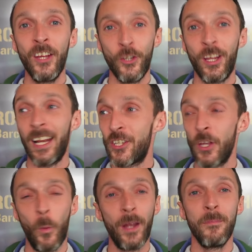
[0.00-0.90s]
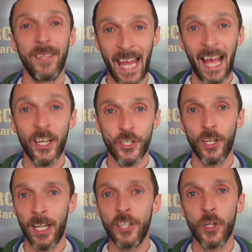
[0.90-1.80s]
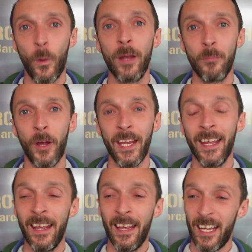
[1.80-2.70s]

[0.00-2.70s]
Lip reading: you can actually win cash, you can actually win money,